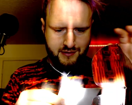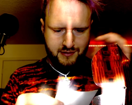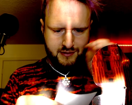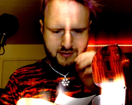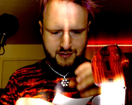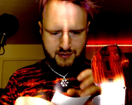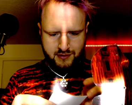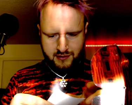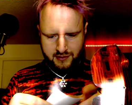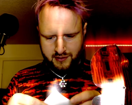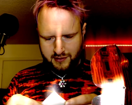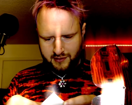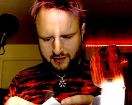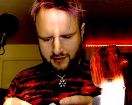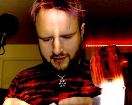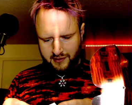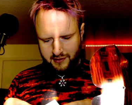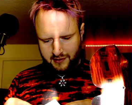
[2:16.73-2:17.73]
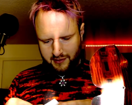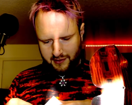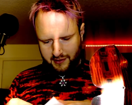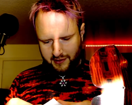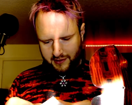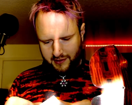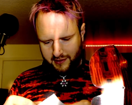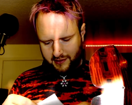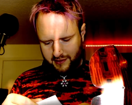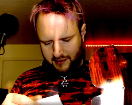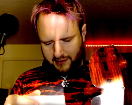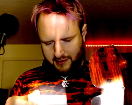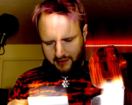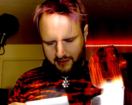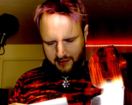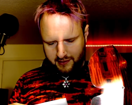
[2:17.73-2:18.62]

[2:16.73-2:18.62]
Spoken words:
(silence)